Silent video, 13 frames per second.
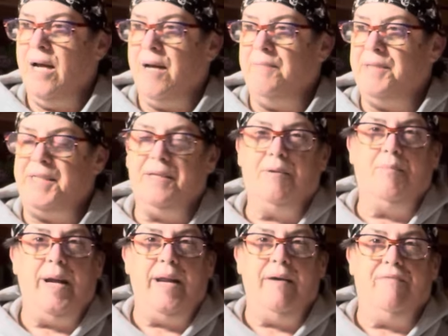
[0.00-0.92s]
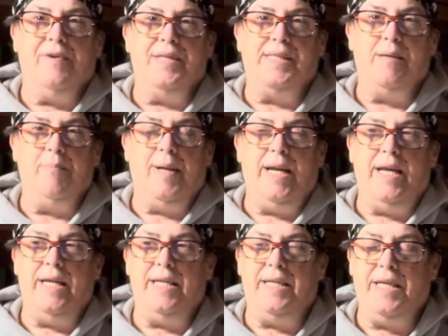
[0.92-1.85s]
I'm still waiting for
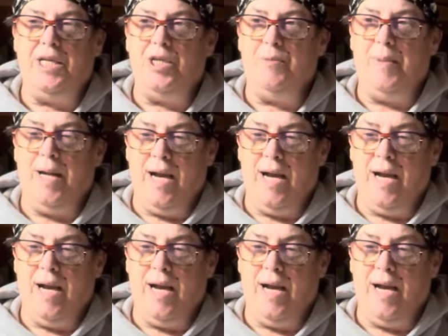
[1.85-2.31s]
somebody to teach me